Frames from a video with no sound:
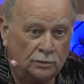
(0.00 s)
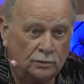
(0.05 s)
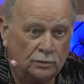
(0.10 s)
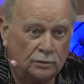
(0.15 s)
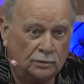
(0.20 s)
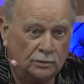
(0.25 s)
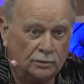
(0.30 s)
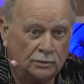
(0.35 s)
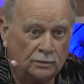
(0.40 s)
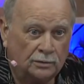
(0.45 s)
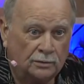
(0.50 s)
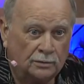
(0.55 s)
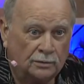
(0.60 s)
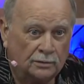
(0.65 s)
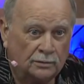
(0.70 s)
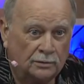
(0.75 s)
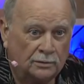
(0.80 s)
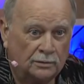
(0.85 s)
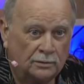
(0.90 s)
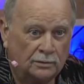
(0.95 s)

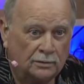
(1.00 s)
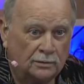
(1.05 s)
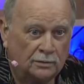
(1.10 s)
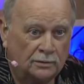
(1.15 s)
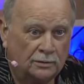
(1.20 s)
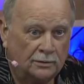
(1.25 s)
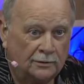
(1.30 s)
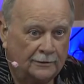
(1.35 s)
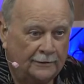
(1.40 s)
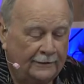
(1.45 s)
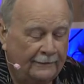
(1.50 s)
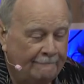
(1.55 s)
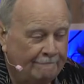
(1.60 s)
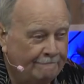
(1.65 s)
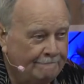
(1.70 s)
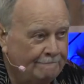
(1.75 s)
[no speech]